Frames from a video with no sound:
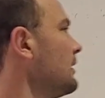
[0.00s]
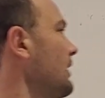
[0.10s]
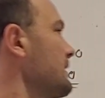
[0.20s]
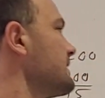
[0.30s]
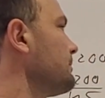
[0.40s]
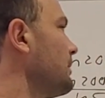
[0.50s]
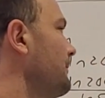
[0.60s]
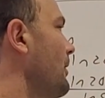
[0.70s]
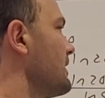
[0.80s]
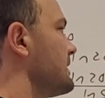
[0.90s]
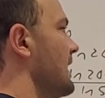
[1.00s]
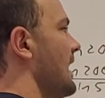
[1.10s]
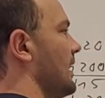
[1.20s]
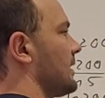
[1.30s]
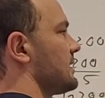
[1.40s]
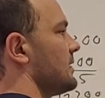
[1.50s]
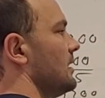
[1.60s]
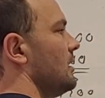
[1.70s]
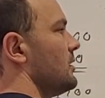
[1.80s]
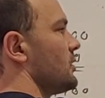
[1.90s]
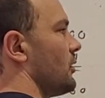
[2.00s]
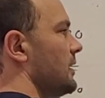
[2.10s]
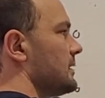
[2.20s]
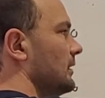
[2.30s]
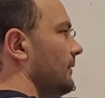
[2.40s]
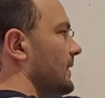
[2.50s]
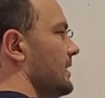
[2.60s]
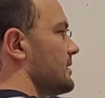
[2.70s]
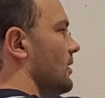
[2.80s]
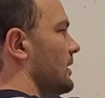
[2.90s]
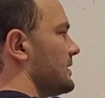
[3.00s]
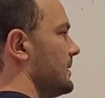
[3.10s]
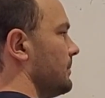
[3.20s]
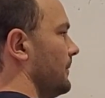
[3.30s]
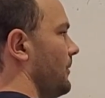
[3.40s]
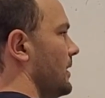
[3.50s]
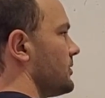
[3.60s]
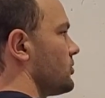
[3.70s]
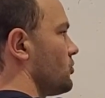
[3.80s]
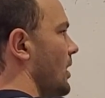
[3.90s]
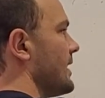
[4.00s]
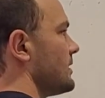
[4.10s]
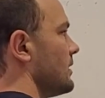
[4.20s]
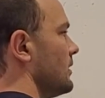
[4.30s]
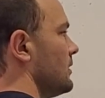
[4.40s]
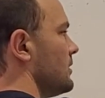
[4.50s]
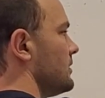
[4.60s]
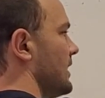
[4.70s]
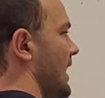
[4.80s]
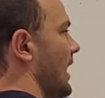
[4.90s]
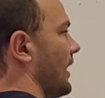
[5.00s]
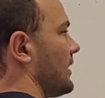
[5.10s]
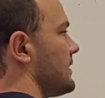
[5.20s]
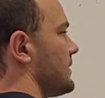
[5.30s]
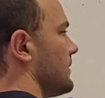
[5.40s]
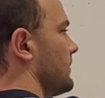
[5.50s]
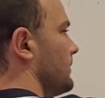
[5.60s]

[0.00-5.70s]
That simplifies to x. So this left-hand side simplifies straight to x.